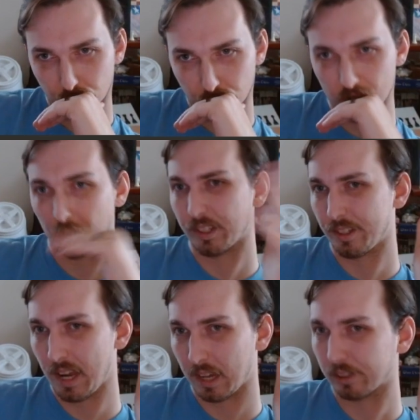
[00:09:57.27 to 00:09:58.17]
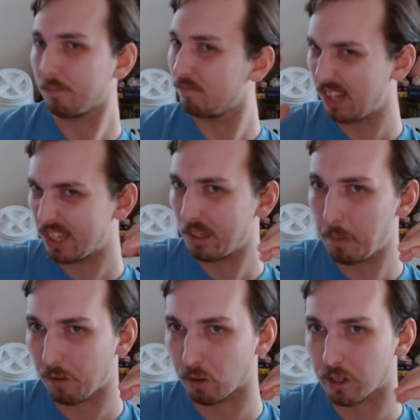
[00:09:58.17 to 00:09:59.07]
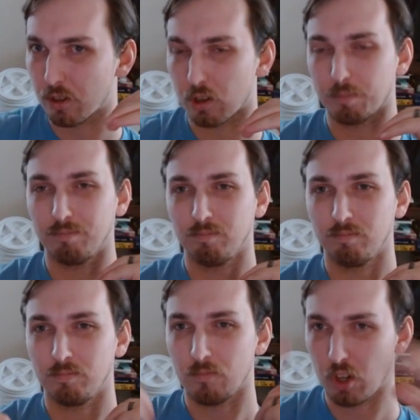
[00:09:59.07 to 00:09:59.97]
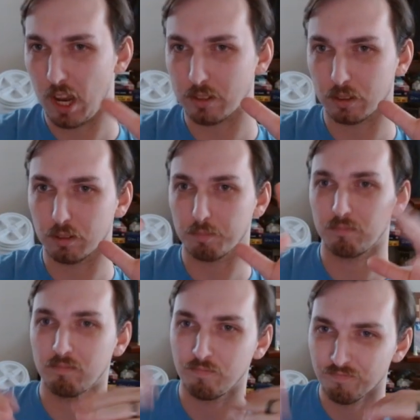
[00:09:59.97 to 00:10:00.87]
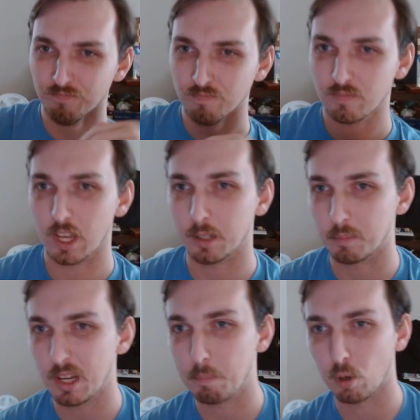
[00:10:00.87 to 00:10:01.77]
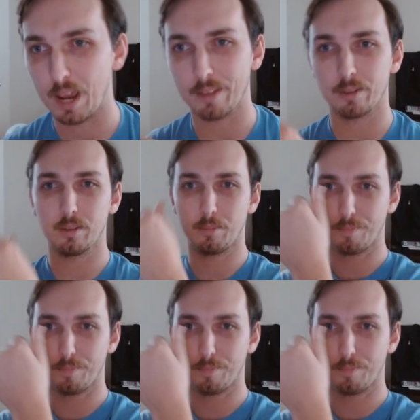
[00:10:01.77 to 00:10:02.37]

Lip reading: Salty snack, tasty beverage, chess. Take some deep breaths.